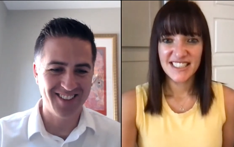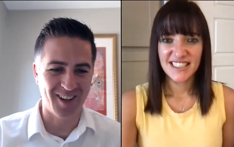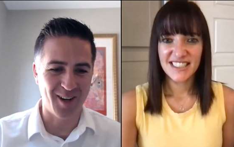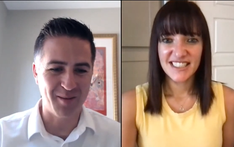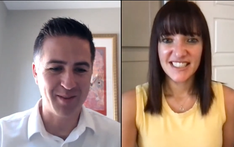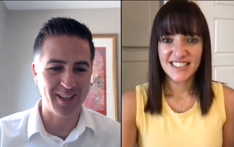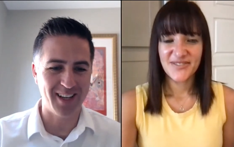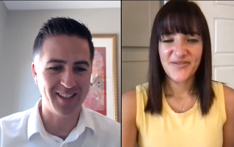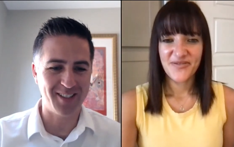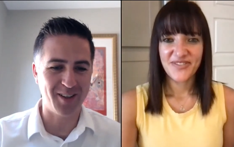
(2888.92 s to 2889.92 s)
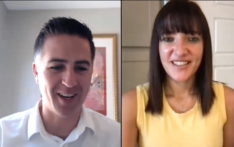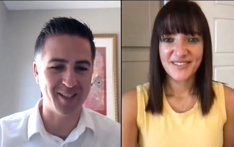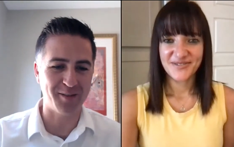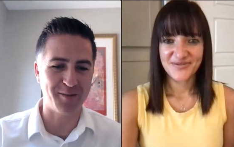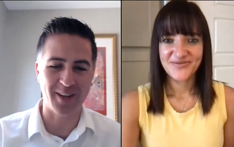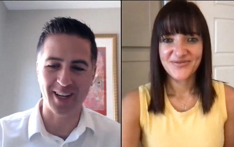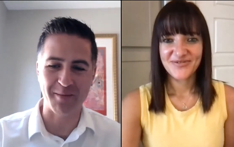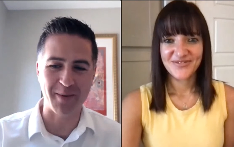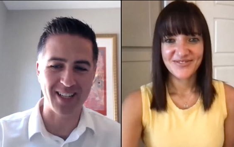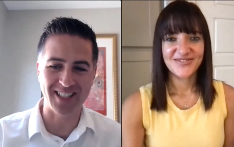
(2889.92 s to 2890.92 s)
Speaker 1: Tom says, you guys are freaking
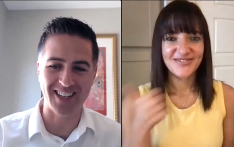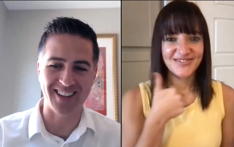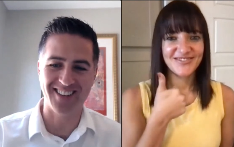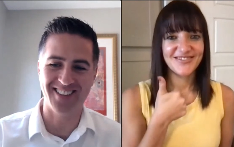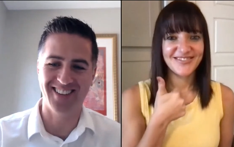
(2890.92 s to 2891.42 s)
amazing.